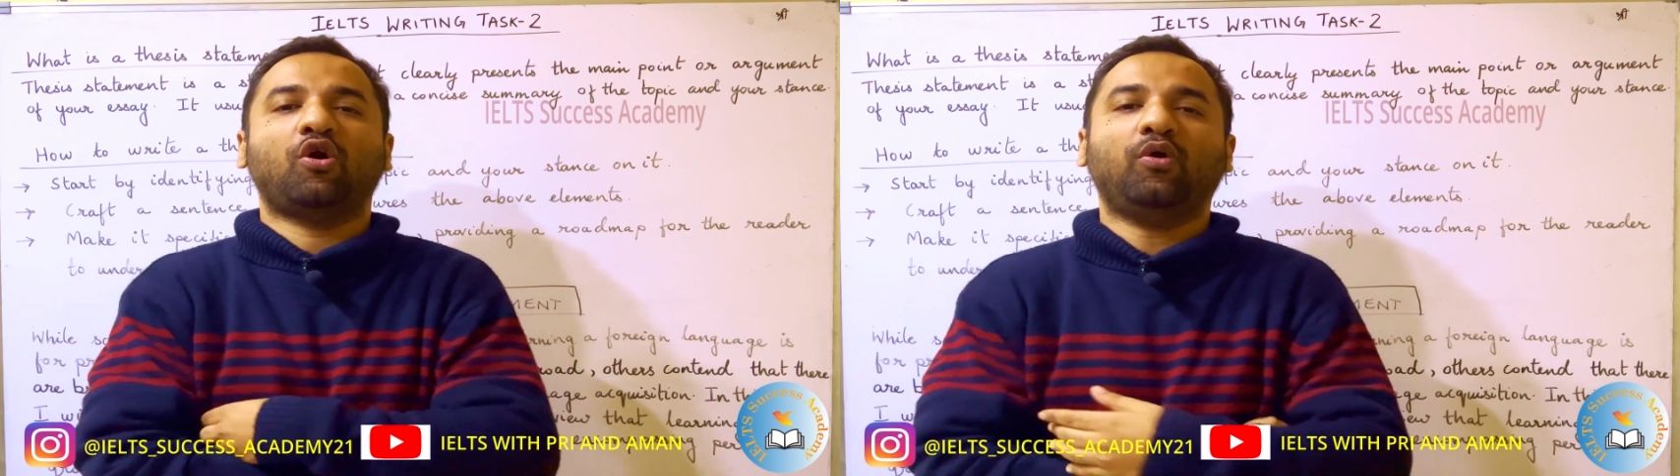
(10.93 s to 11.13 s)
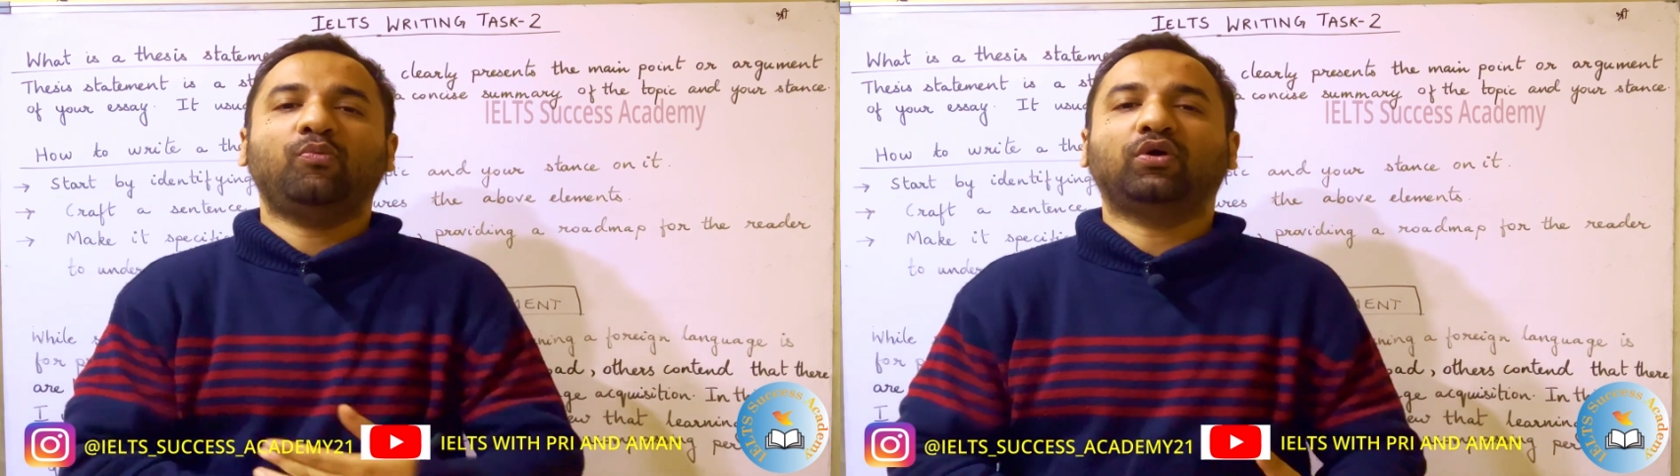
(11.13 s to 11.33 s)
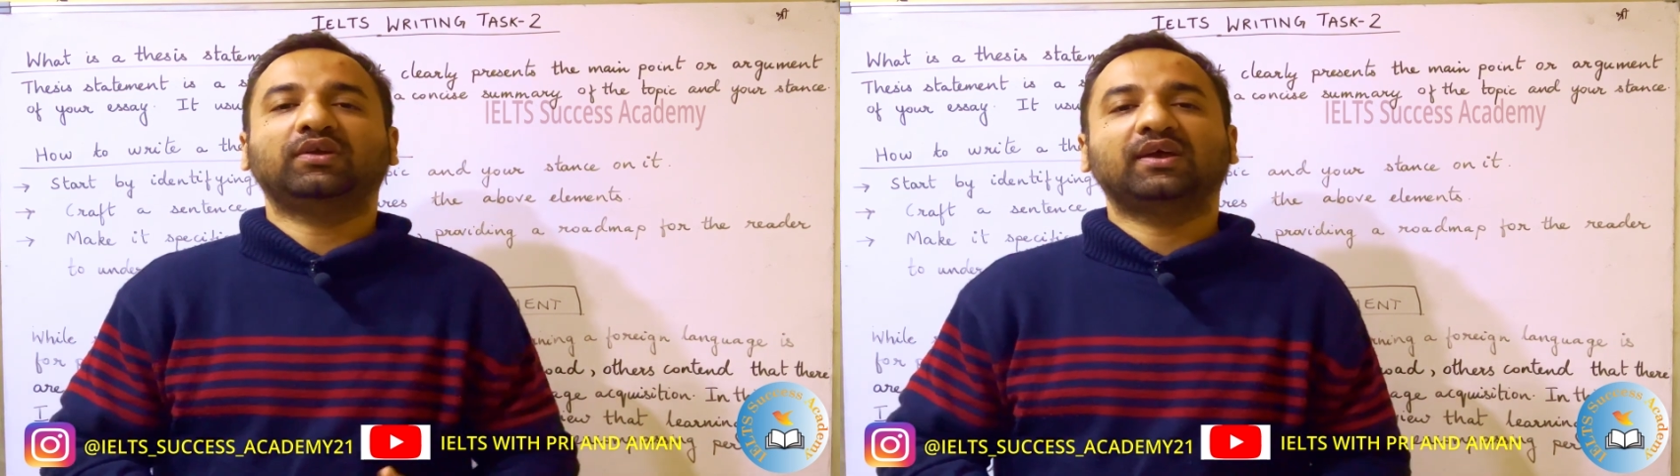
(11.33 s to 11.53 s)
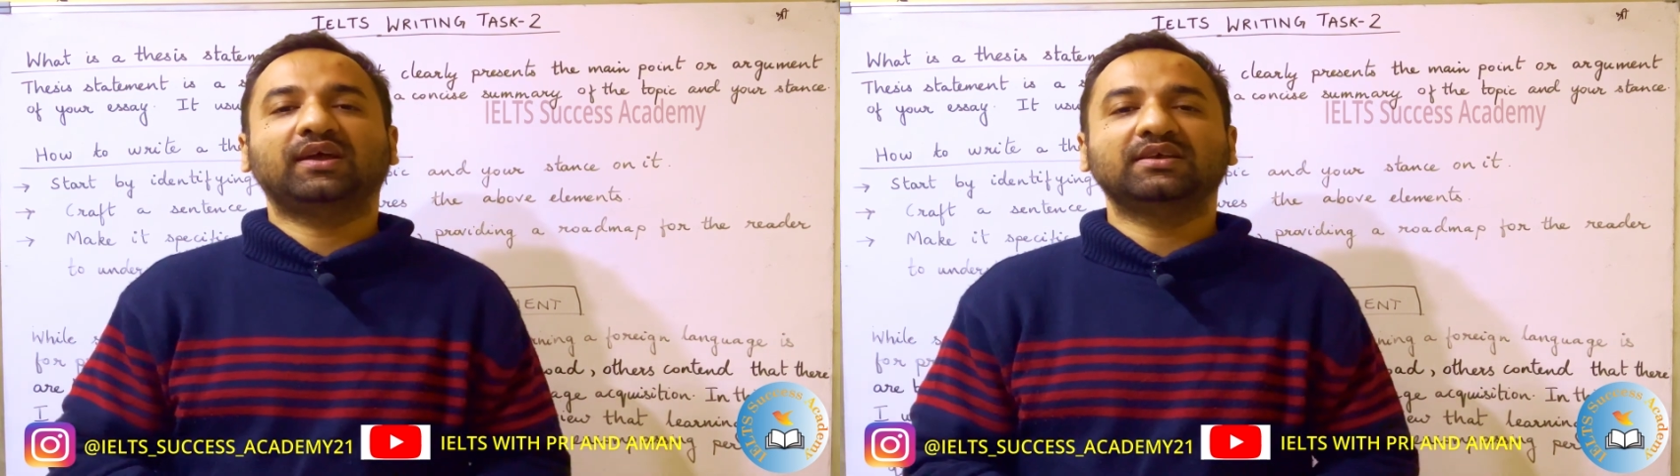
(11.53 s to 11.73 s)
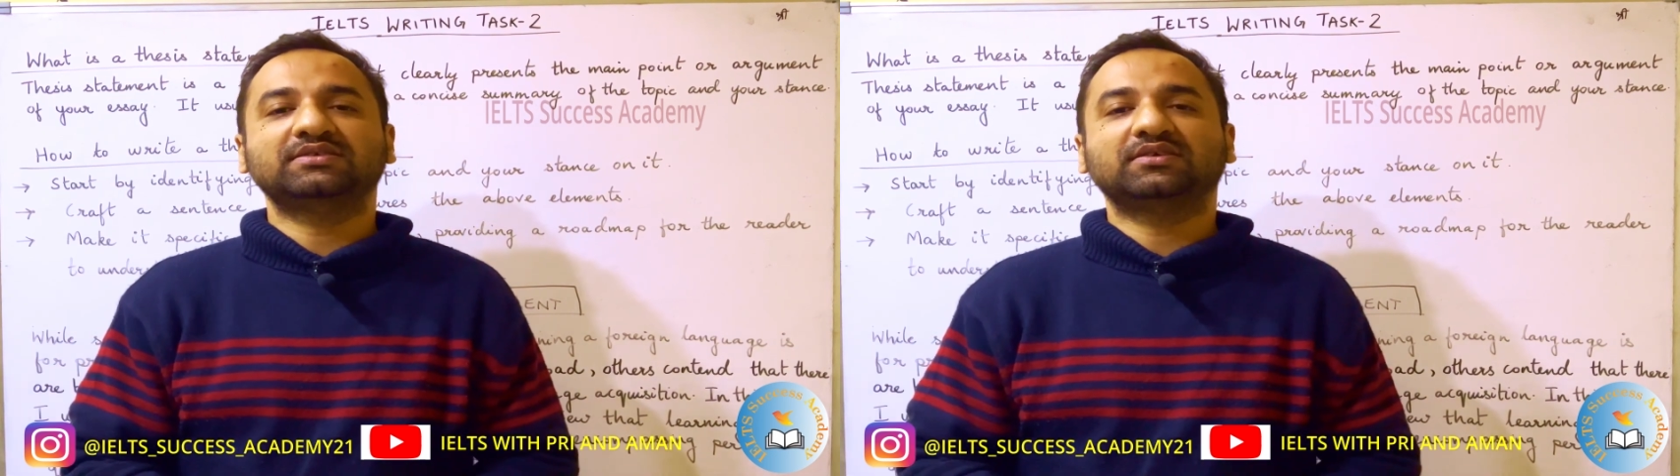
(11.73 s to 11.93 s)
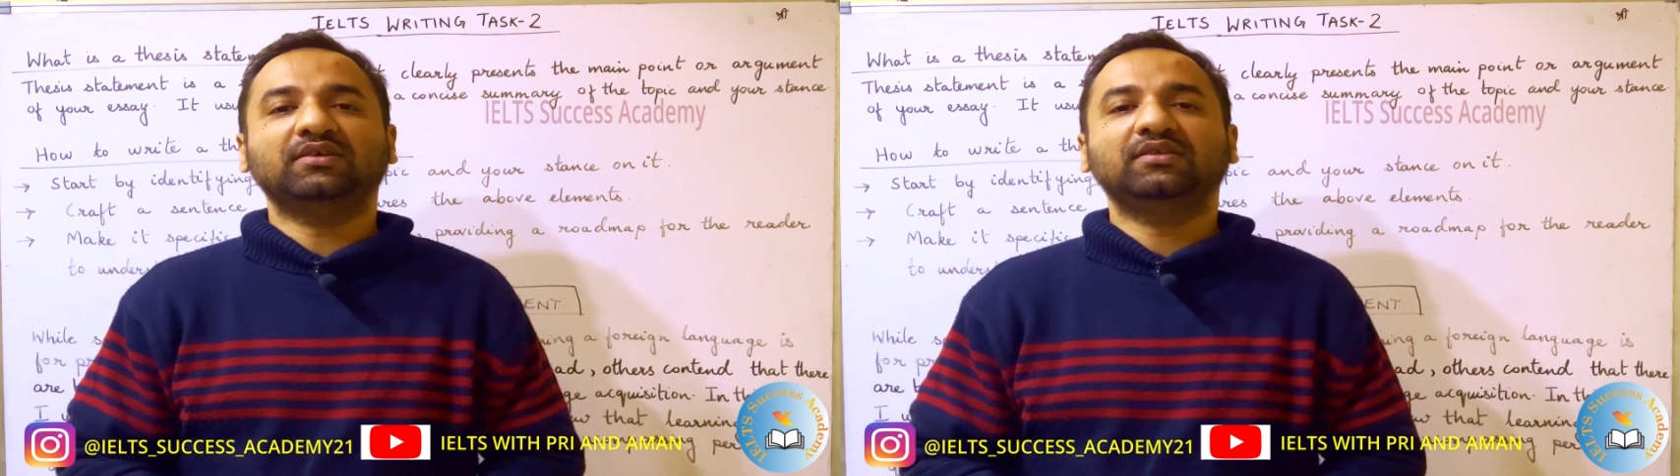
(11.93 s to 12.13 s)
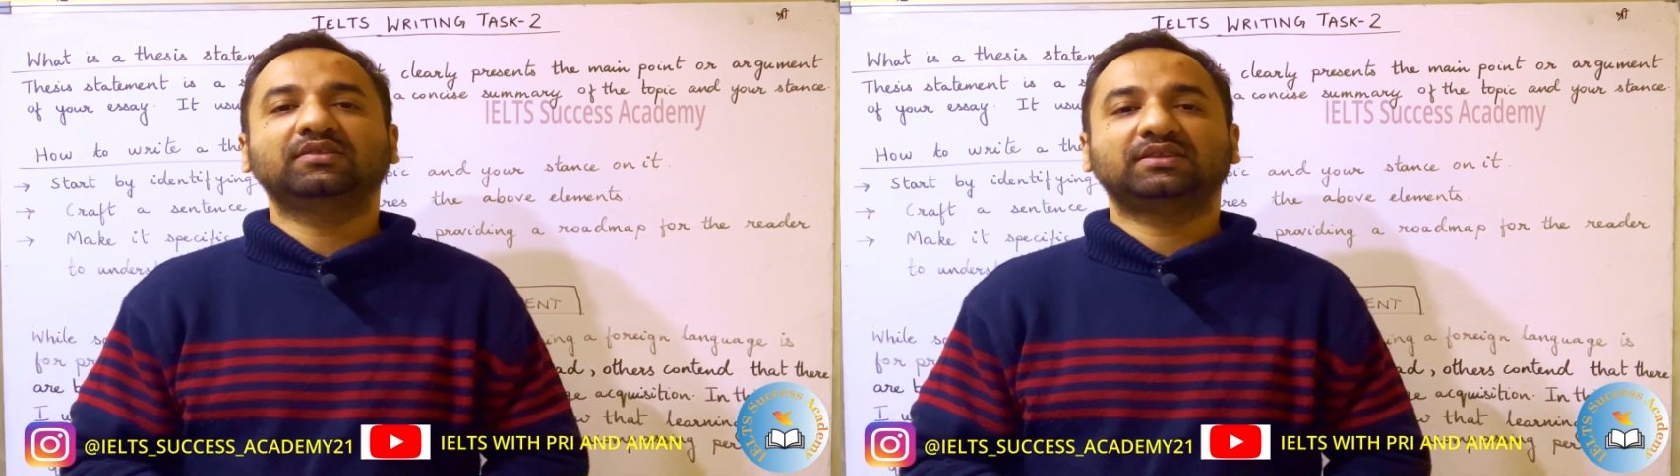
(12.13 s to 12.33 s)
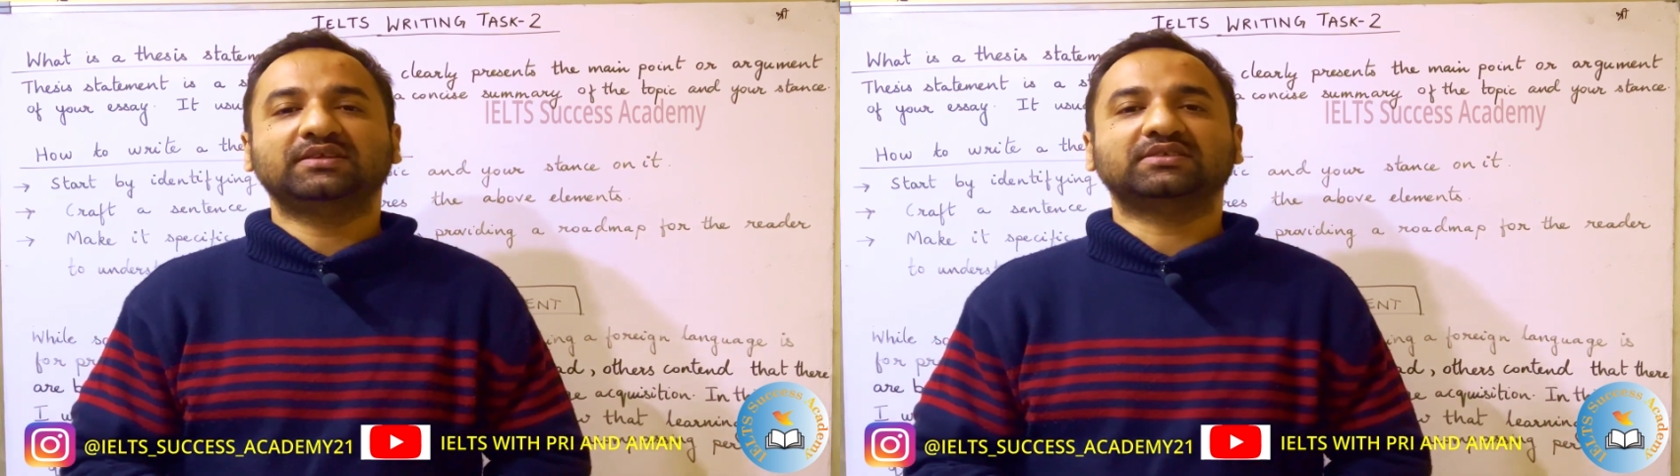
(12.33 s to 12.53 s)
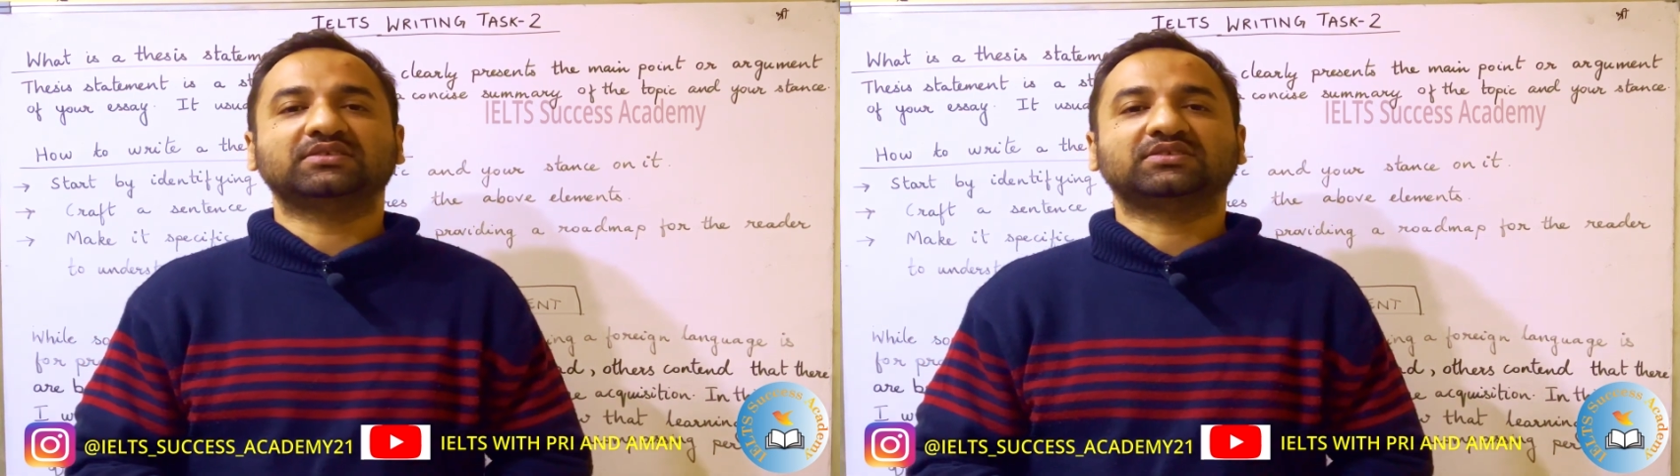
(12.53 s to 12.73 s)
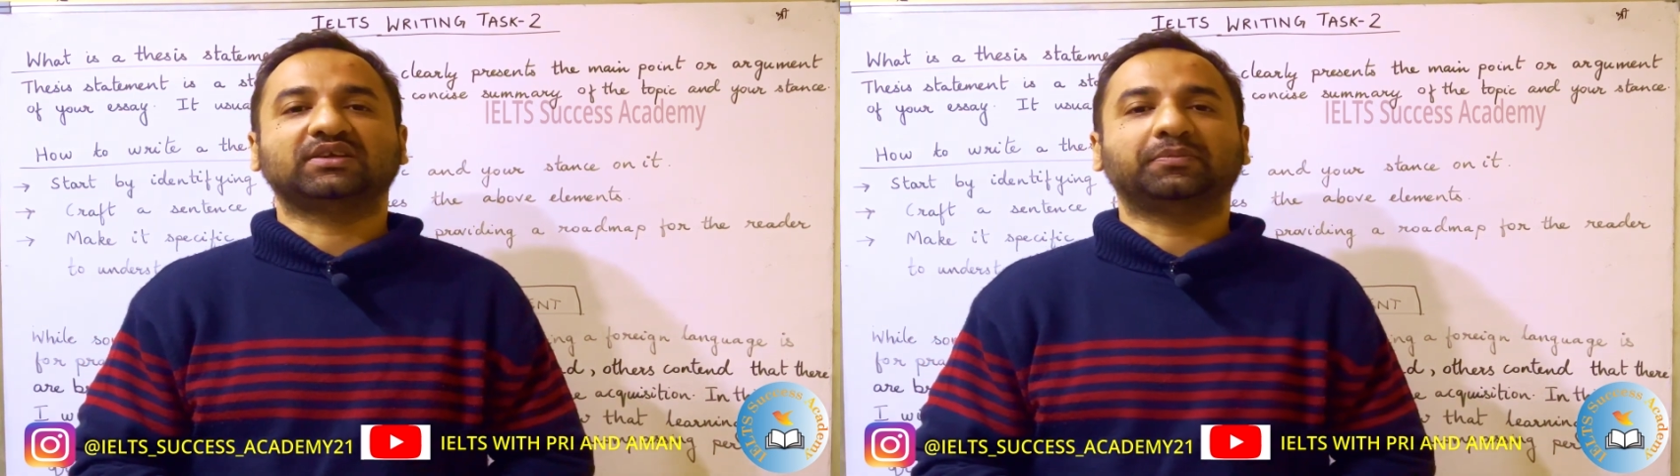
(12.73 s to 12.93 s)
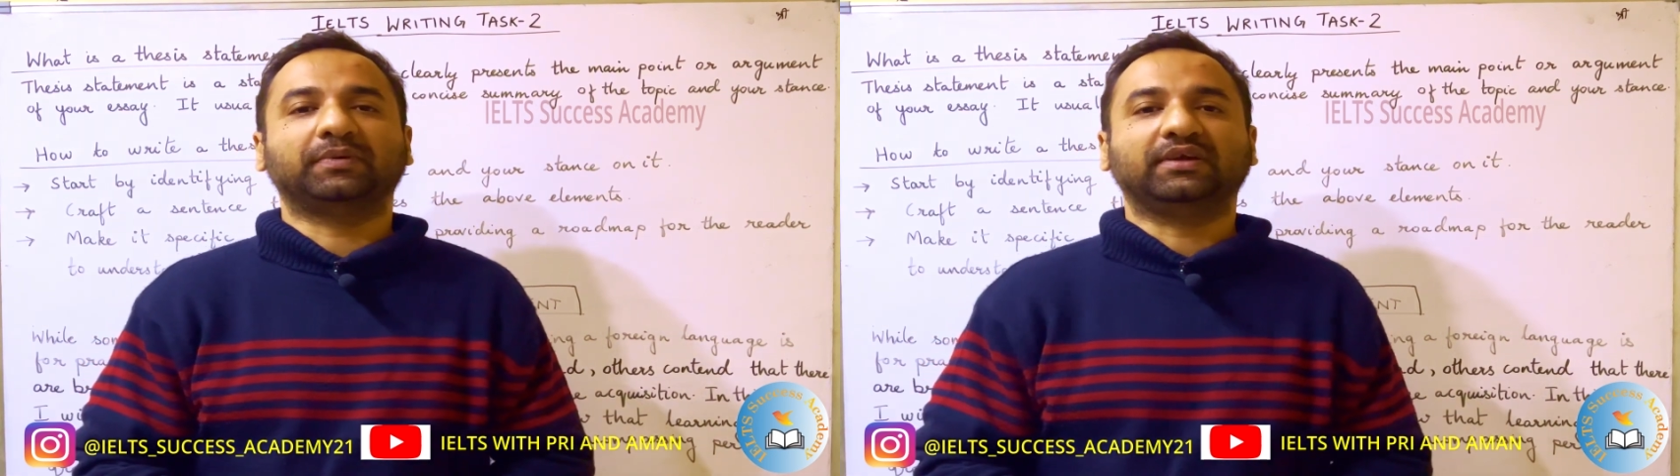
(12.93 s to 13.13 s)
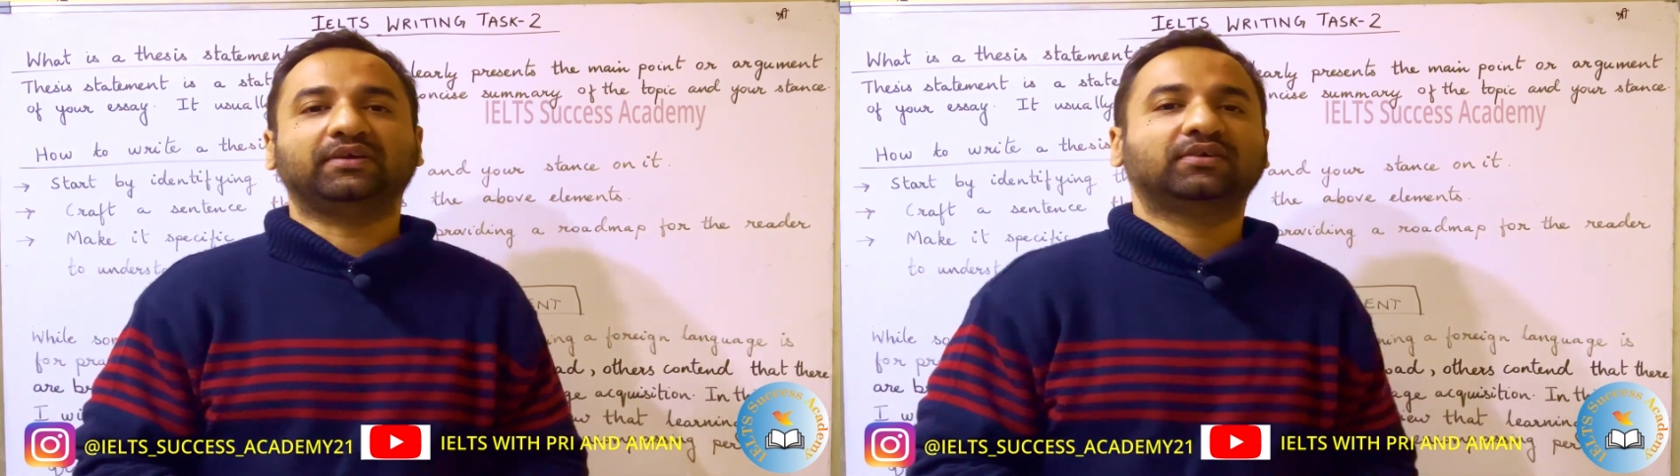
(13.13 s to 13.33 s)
or what is a thesis statement.